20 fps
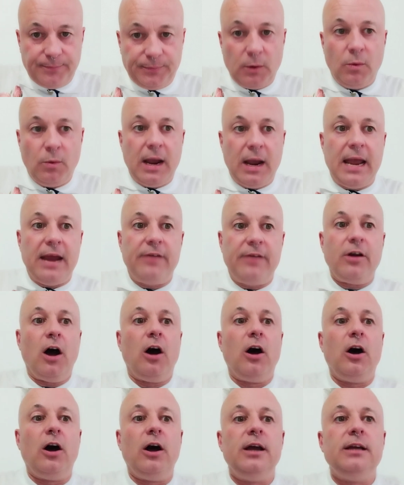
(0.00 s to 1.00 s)
where
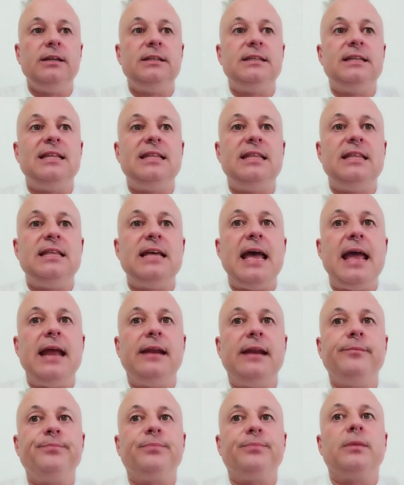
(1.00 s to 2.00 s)
I'd
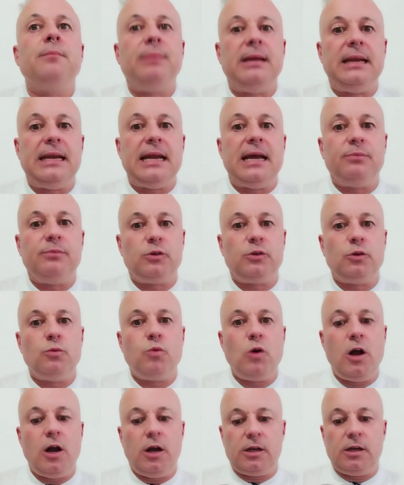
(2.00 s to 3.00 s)
then been able to
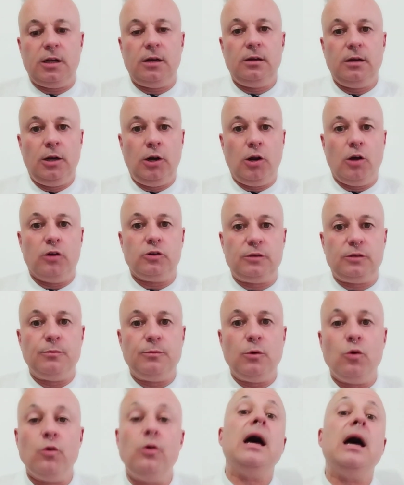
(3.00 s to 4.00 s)
work a lot
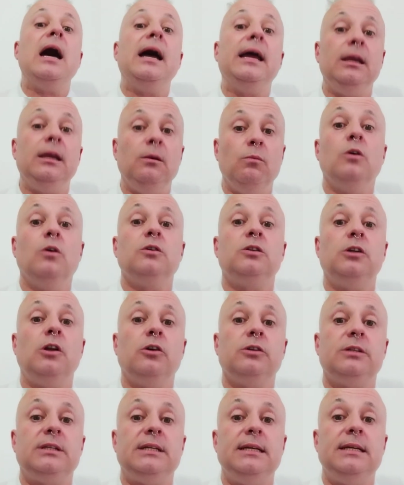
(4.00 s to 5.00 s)
smaller. It was a
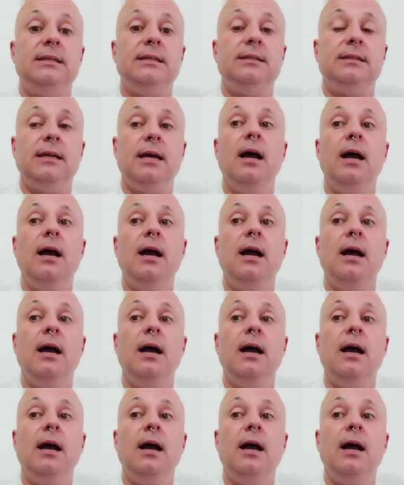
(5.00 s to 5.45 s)
lot easier,